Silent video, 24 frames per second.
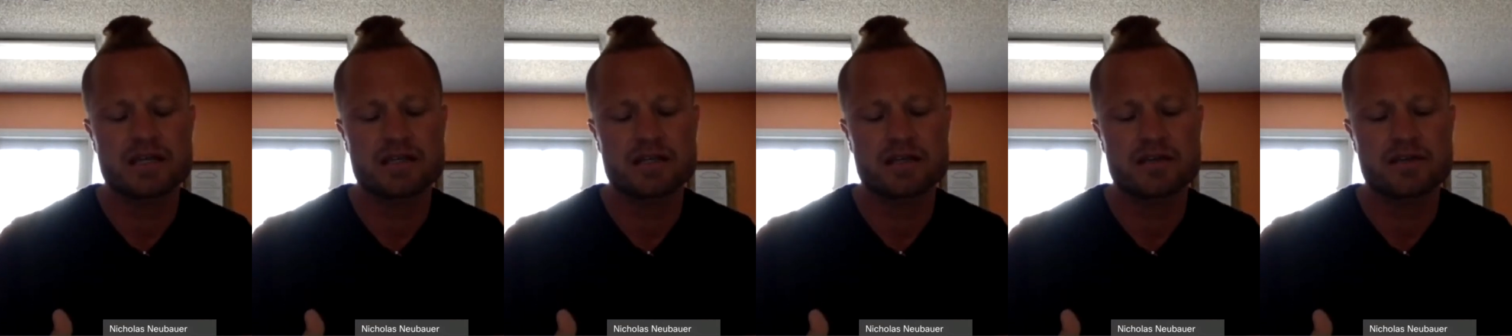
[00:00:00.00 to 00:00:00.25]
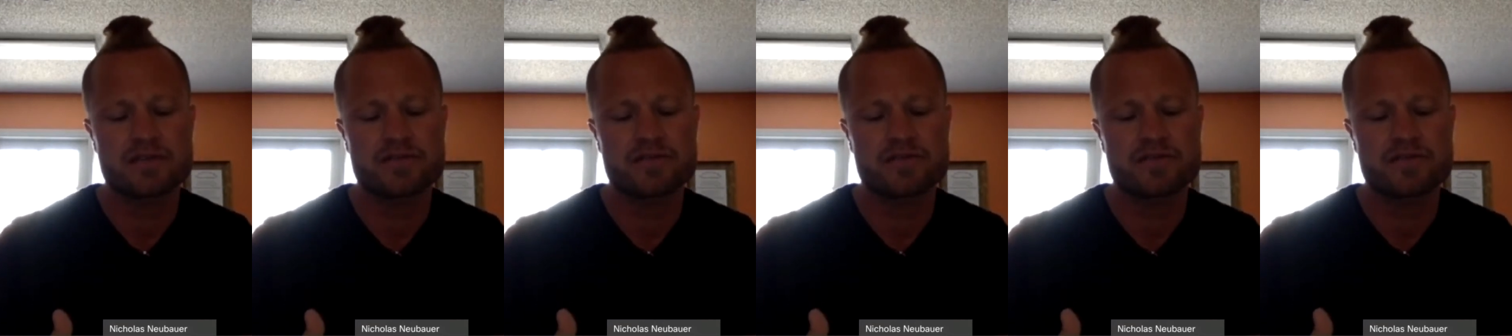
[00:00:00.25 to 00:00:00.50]

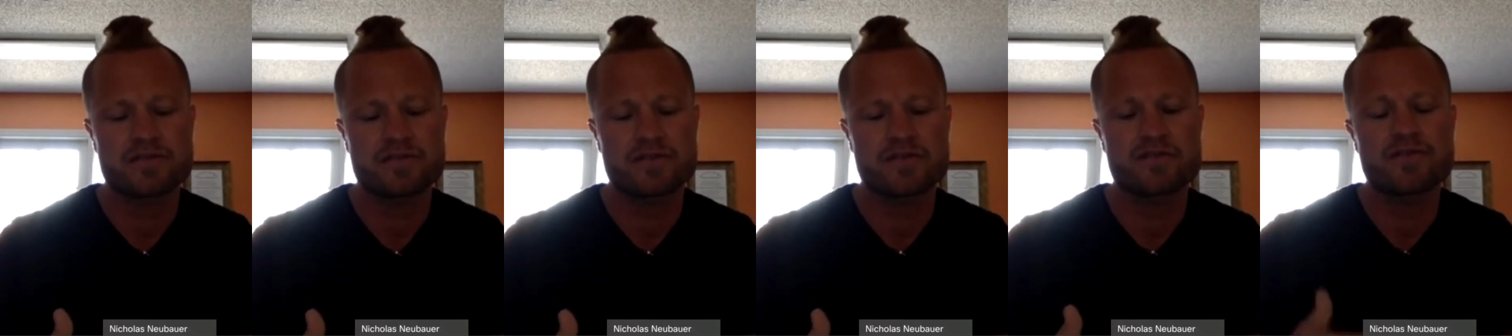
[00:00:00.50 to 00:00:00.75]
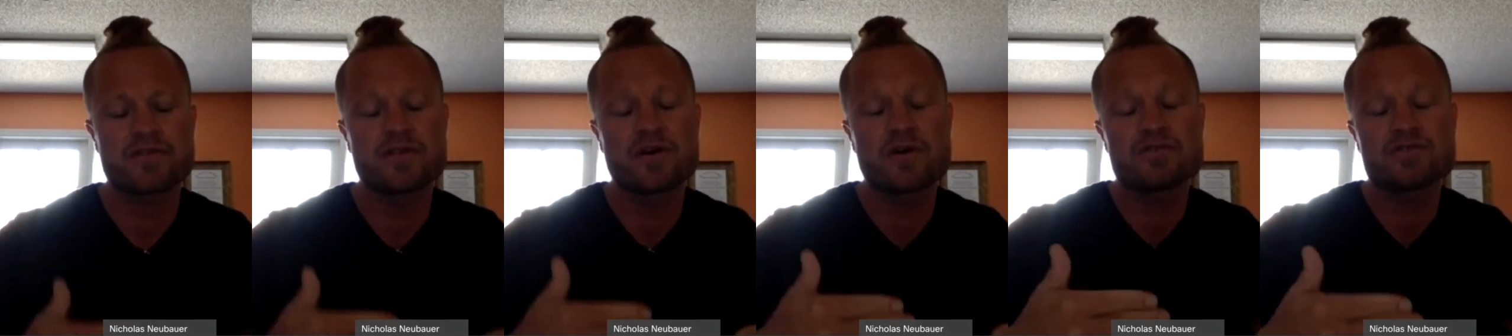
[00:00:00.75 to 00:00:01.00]

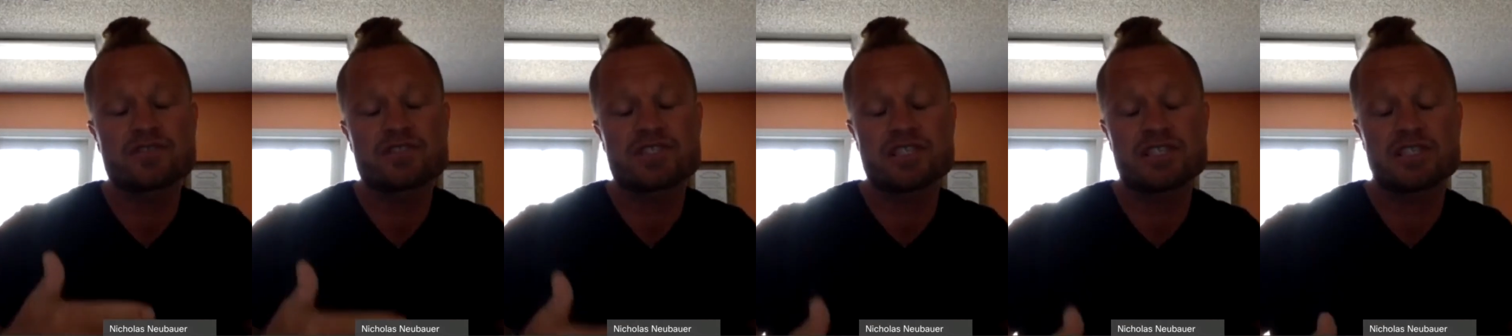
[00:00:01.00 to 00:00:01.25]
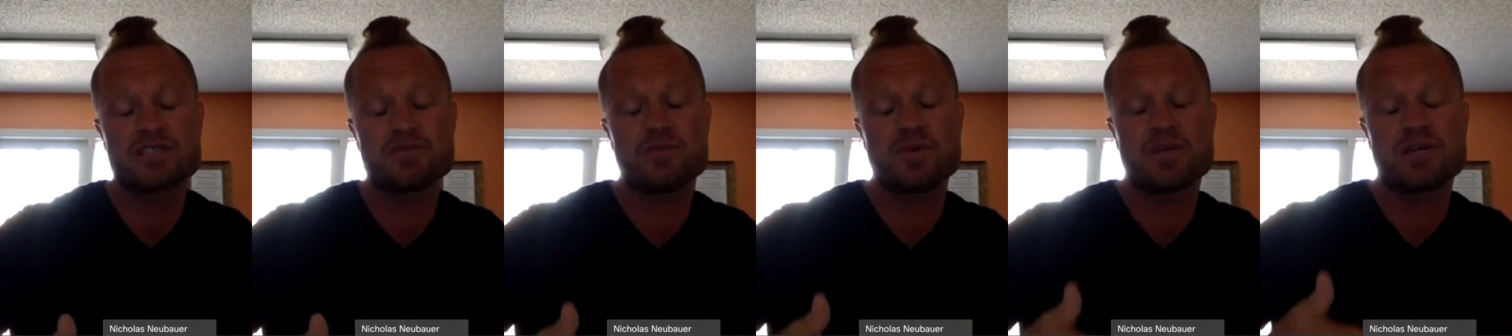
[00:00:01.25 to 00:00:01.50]
if those
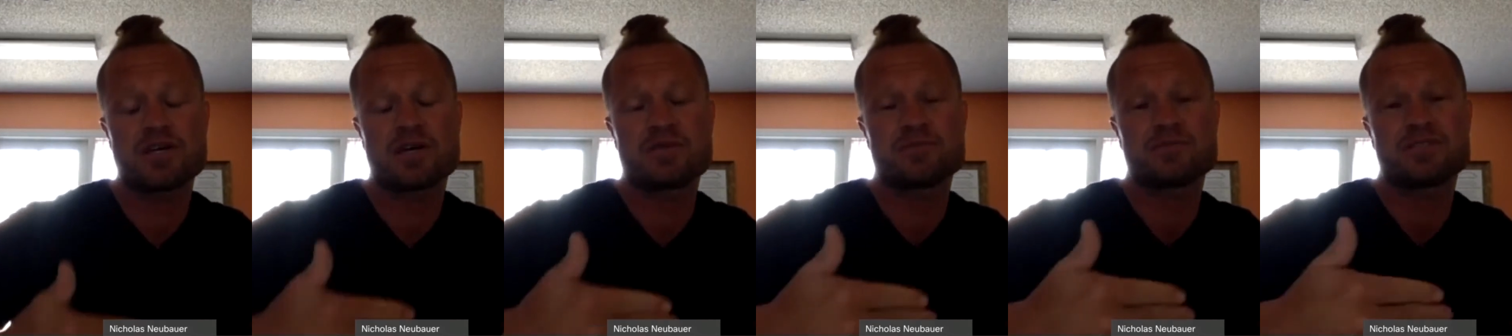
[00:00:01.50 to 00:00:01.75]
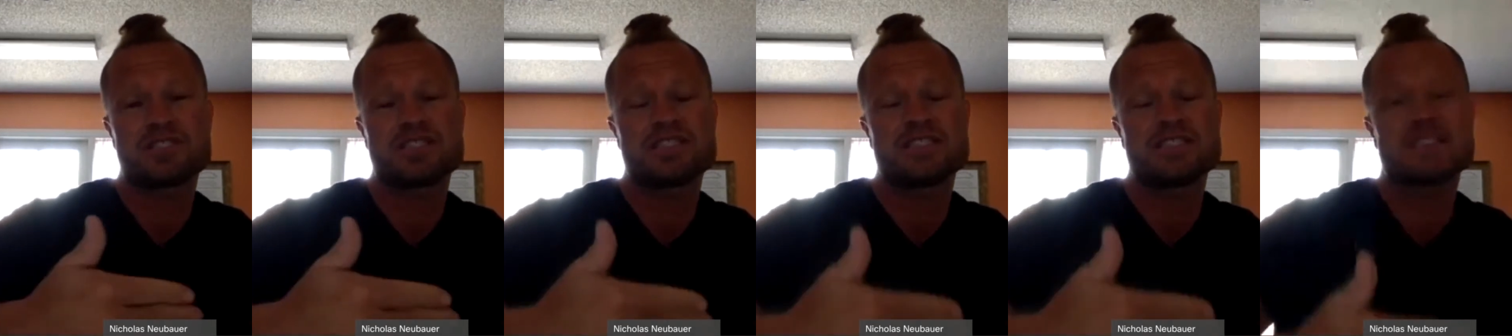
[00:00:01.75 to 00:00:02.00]
things become
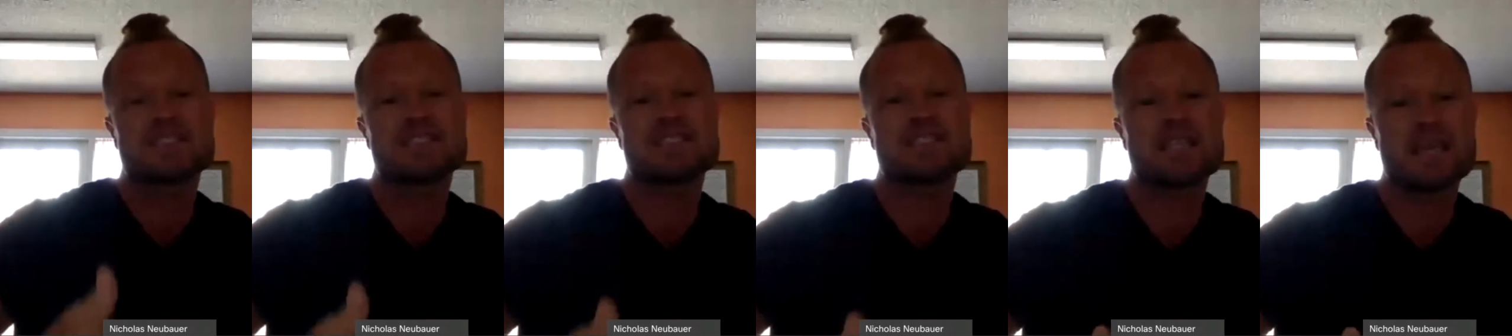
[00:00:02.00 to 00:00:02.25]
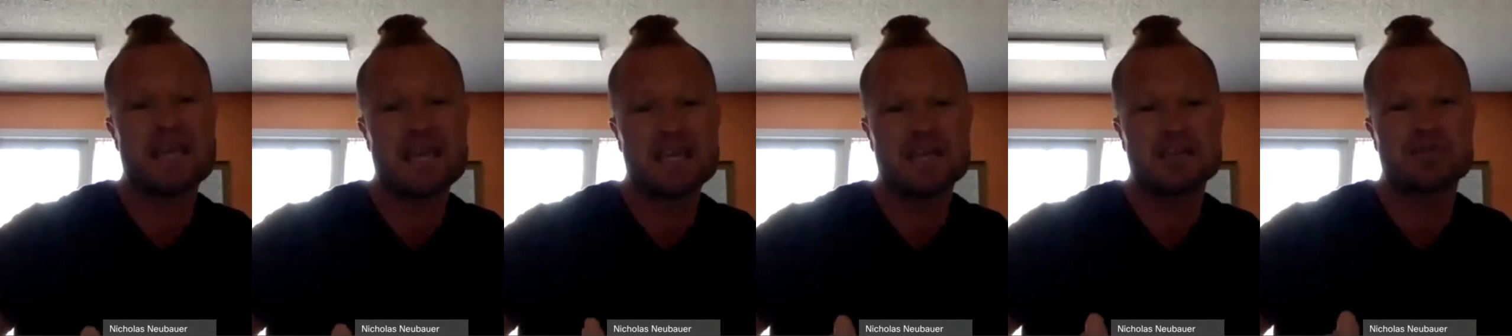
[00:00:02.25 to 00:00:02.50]

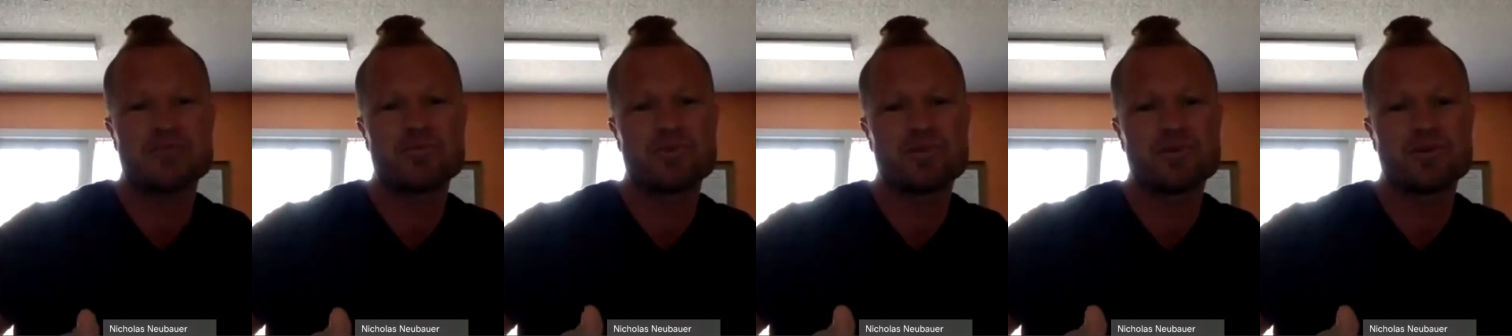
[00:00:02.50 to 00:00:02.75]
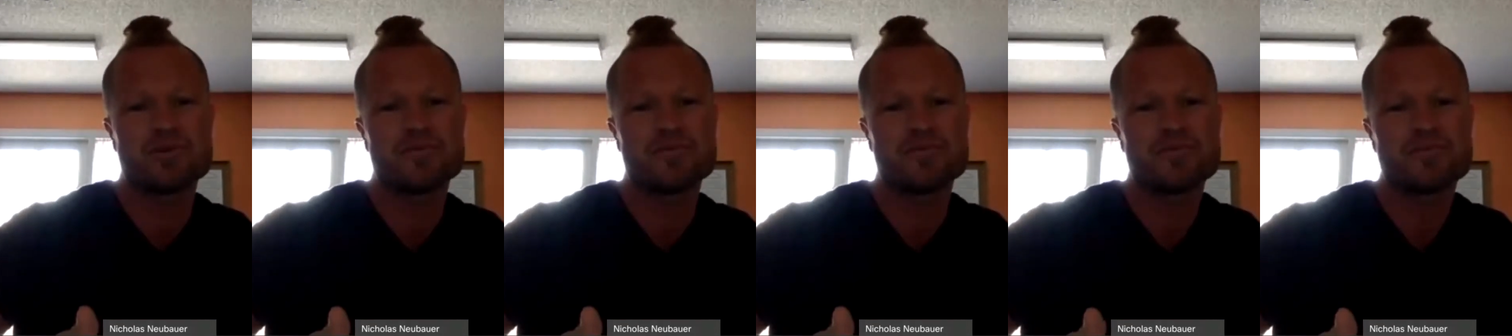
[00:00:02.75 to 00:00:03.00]
sustainable,